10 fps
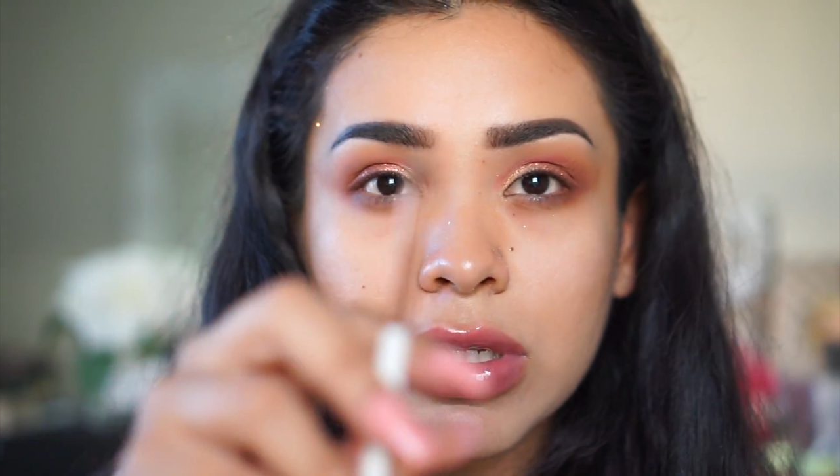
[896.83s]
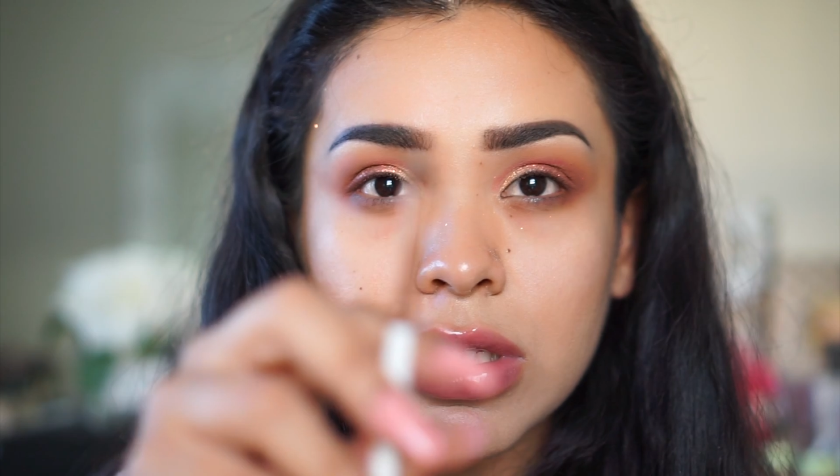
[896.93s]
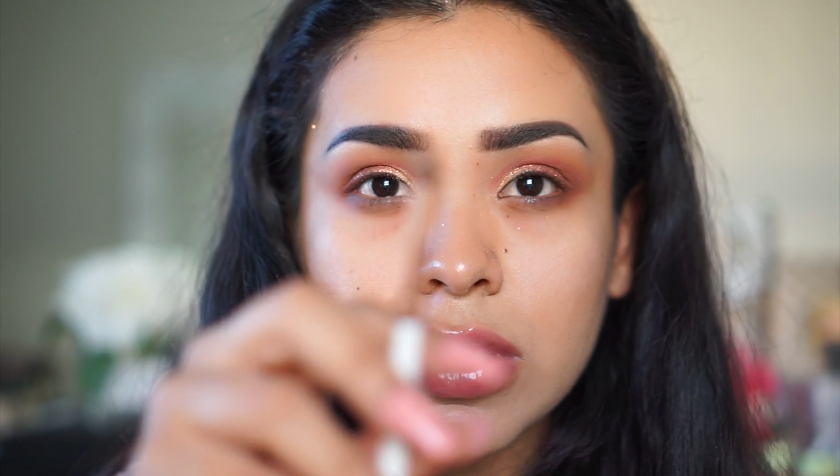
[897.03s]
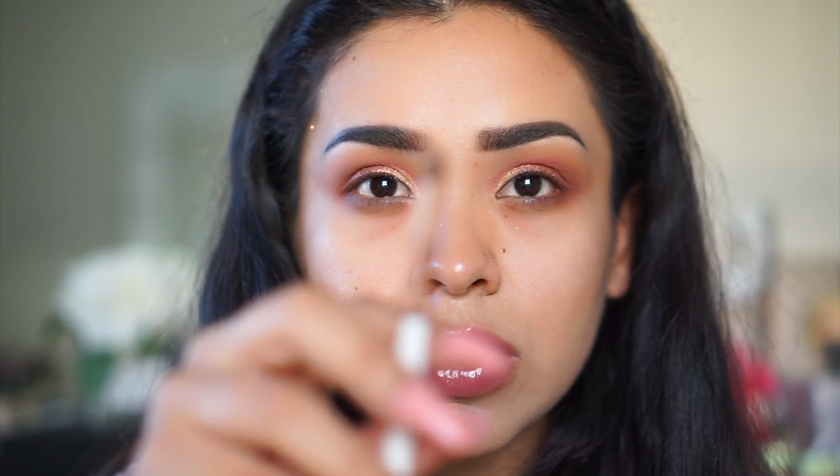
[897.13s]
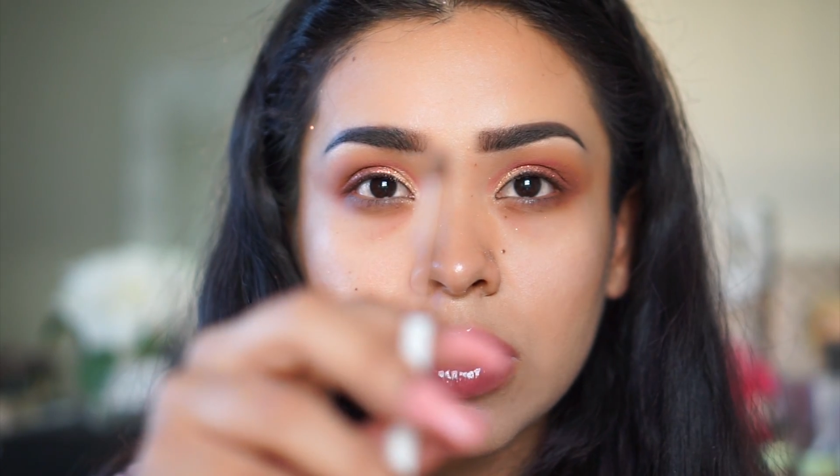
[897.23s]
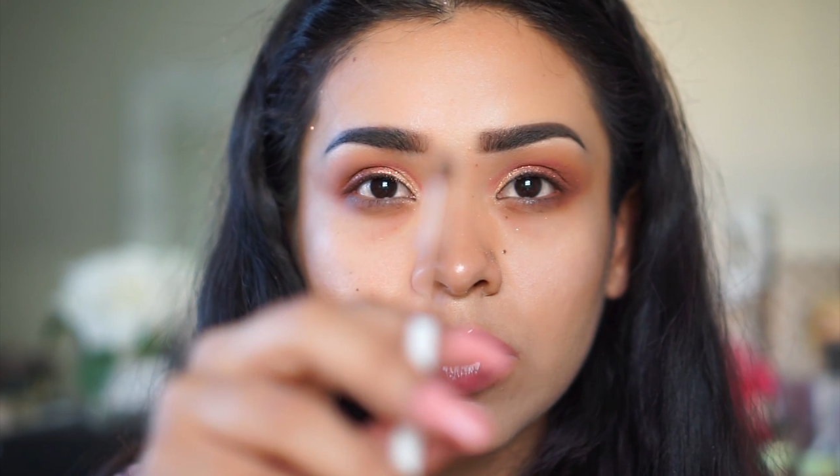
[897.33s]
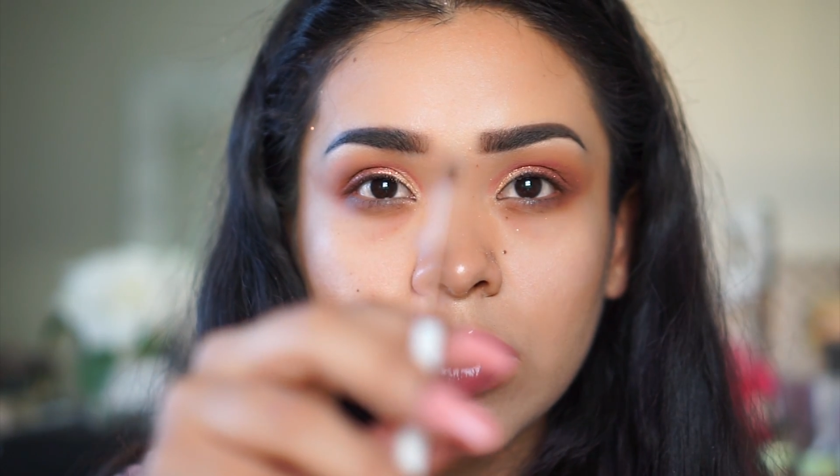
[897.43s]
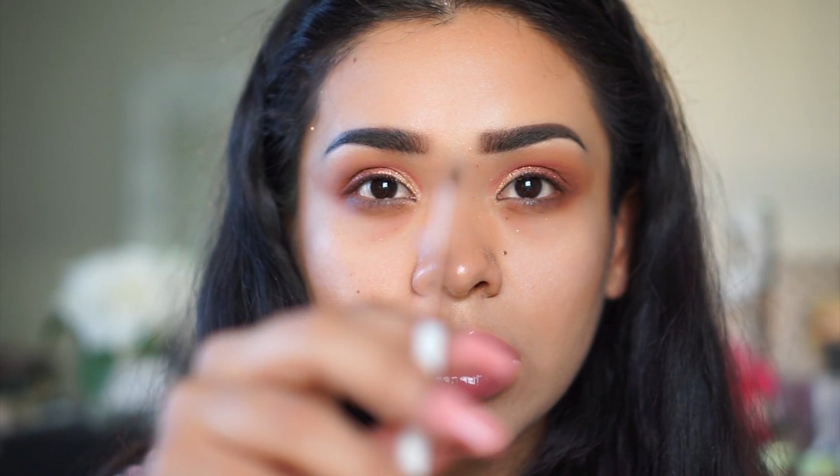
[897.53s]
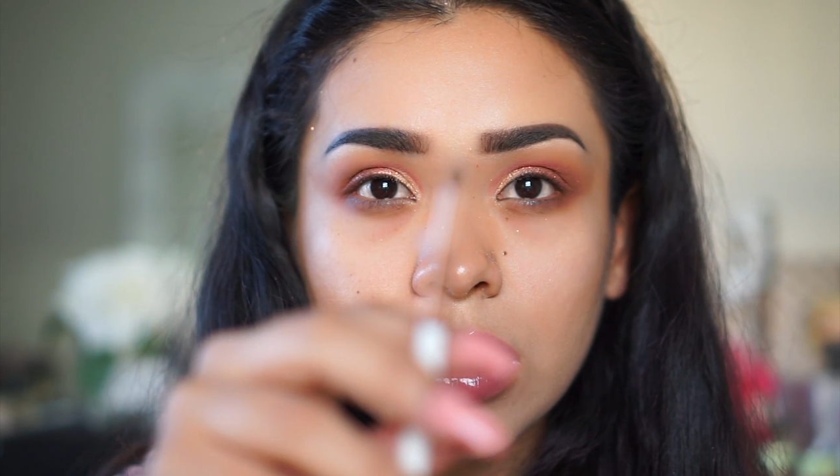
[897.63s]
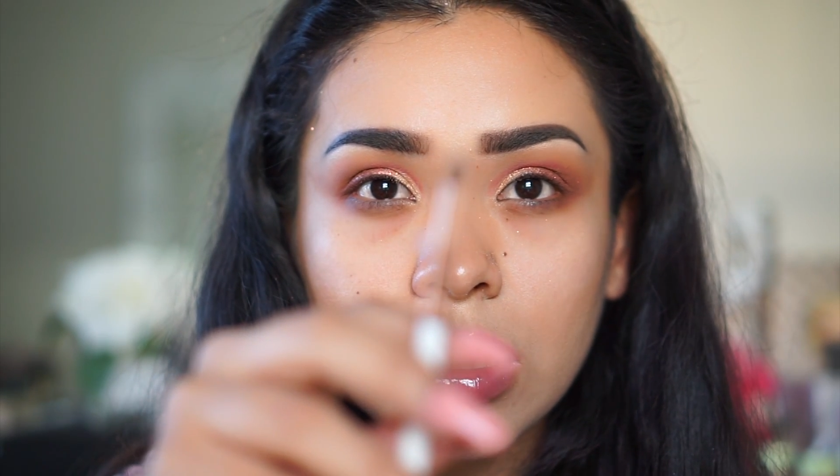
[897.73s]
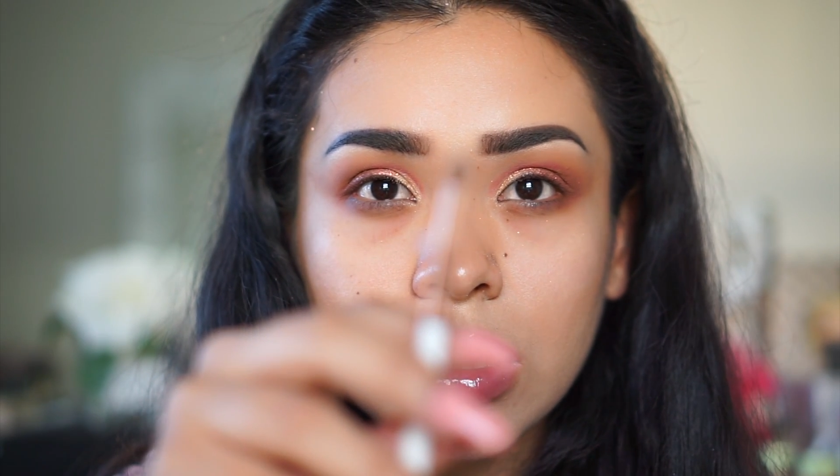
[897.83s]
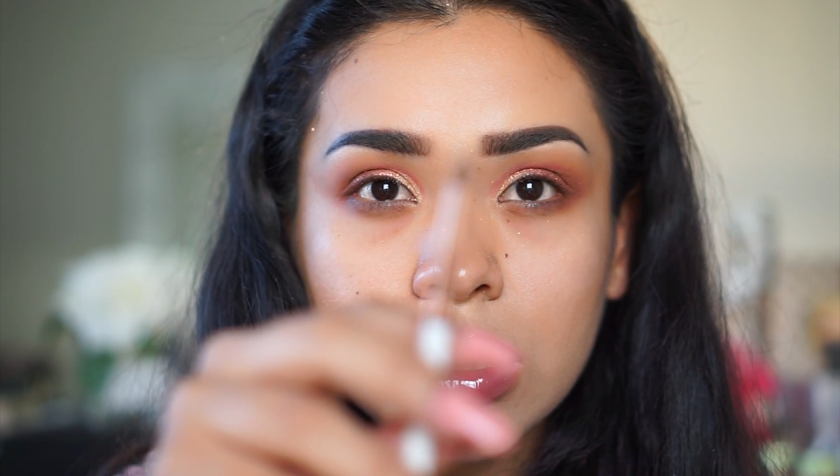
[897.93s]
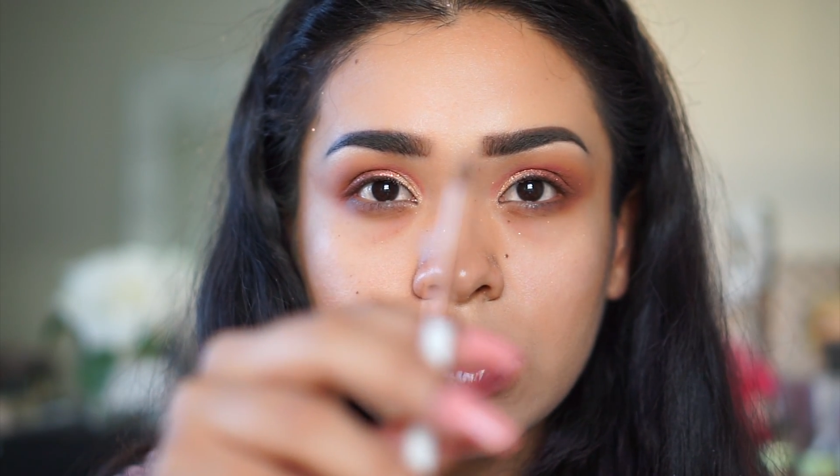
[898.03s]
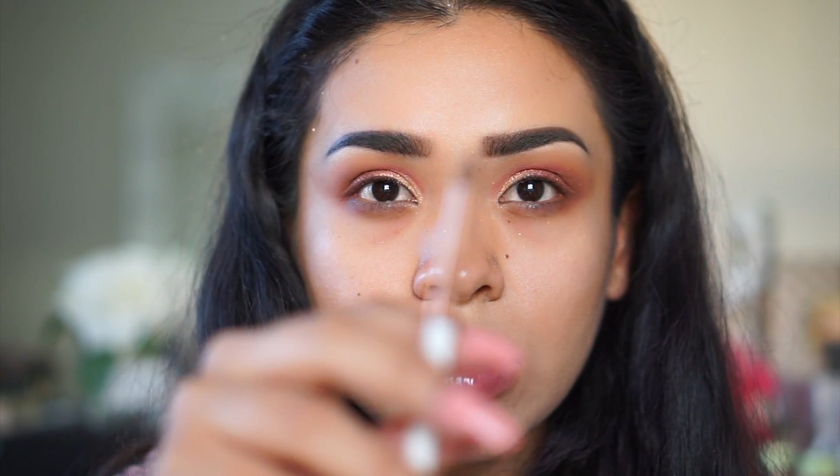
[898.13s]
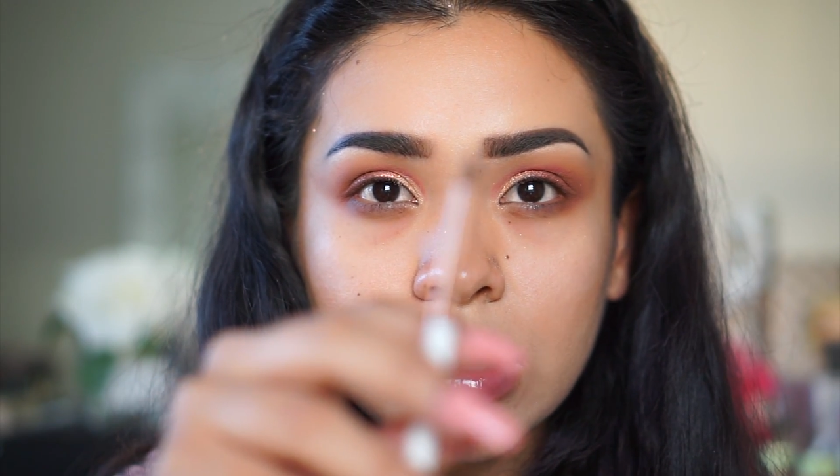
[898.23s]
It's just a really
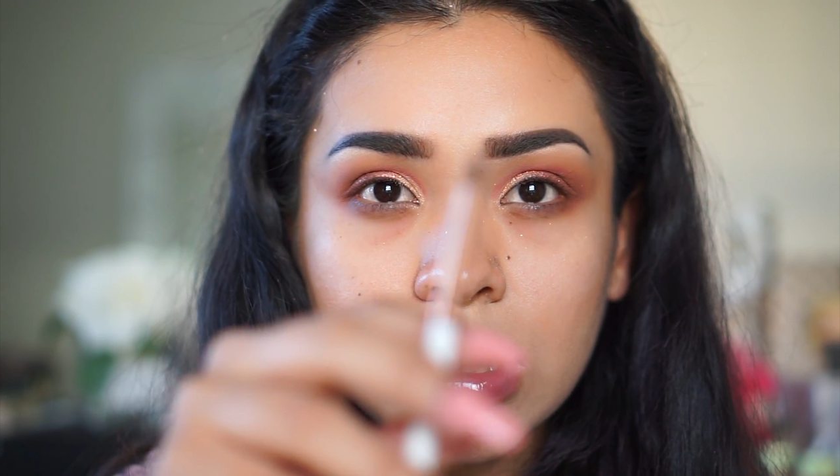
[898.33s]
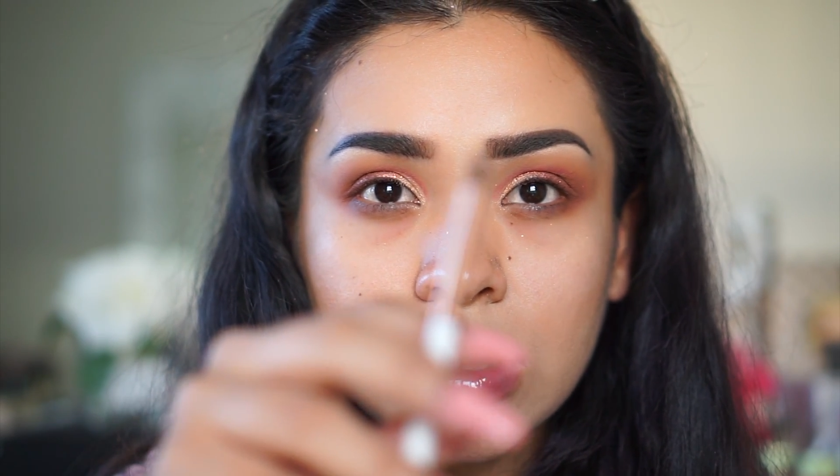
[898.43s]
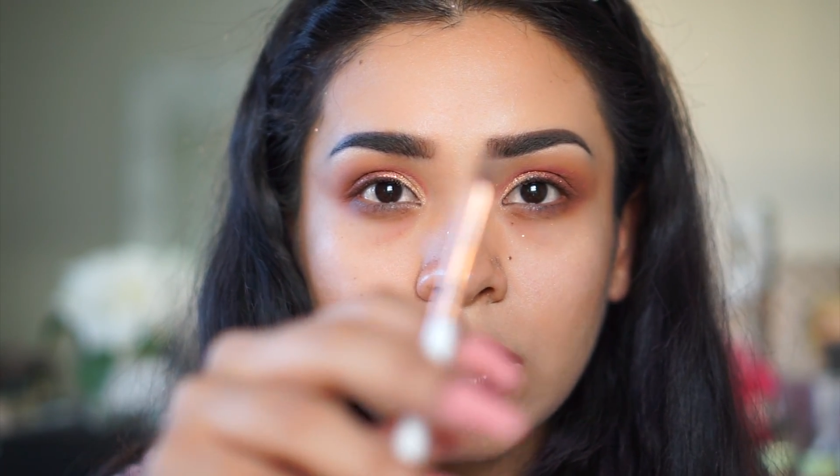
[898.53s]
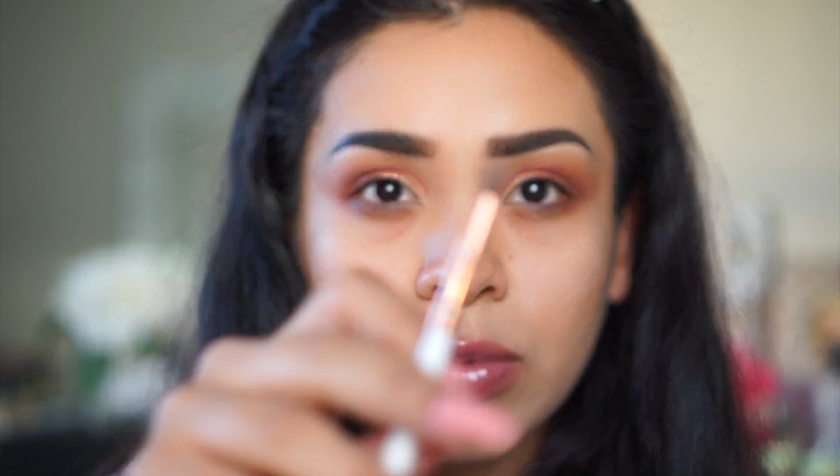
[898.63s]
small detail